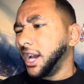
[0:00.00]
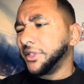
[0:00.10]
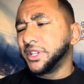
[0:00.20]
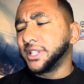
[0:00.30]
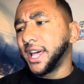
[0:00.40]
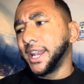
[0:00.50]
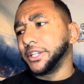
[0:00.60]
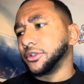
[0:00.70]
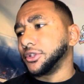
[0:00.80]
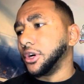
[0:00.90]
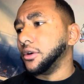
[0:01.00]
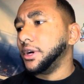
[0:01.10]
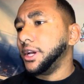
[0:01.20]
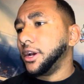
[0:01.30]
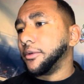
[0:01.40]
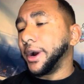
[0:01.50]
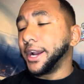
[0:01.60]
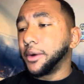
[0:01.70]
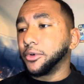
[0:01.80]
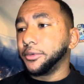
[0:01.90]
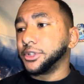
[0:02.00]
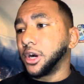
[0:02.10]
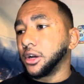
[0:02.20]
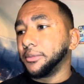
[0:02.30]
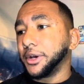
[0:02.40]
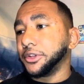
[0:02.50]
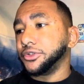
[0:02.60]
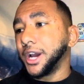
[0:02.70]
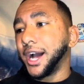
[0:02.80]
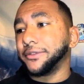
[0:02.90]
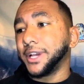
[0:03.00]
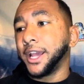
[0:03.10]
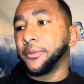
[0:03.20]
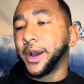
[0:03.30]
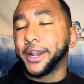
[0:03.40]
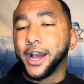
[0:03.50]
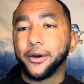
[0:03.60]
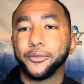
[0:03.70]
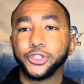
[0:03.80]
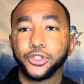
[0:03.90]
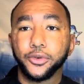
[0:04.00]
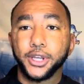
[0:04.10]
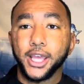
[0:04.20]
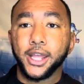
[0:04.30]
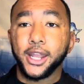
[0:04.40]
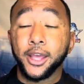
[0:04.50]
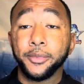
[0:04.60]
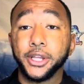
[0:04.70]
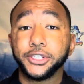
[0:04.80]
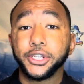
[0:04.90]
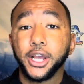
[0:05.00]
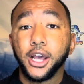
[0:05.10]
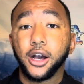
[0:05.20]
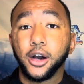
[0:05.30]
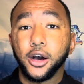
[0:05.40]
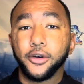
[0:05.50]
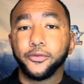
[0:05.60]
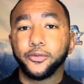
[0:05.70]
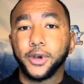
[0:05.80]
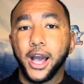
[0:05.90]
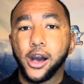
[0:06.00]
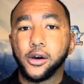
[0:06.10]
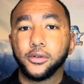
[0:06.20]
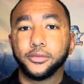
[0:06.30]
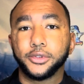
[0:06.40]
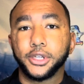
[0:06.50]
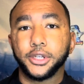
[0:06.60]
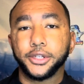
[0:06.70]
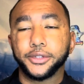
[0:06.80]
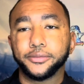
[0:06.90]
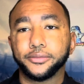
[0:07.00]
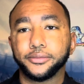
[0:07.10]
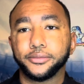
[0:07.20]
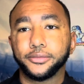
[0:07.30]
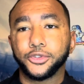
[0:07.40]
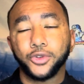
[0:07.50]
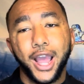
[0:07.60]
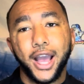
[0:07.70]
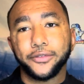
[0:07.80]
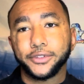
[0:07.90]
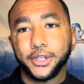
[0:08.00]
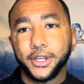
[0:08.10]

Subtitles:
Things of that nature. So right now I'm going to be talking about the draft, and right now I'm showing an image of how the draft